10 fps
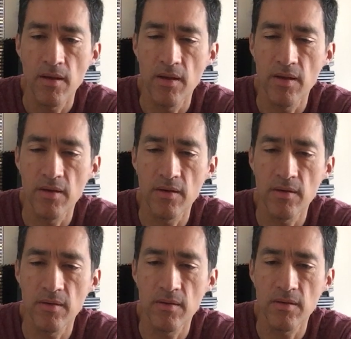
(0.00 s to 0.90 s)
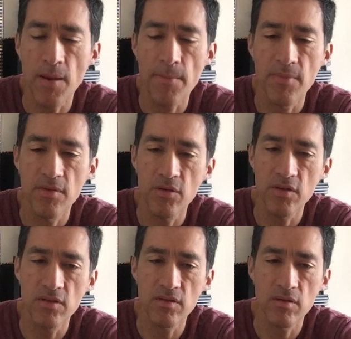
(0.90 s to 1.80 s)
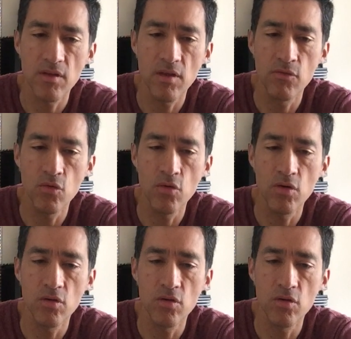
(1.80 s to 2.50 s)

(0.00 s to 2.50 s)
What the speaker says: And yep, there it is. If you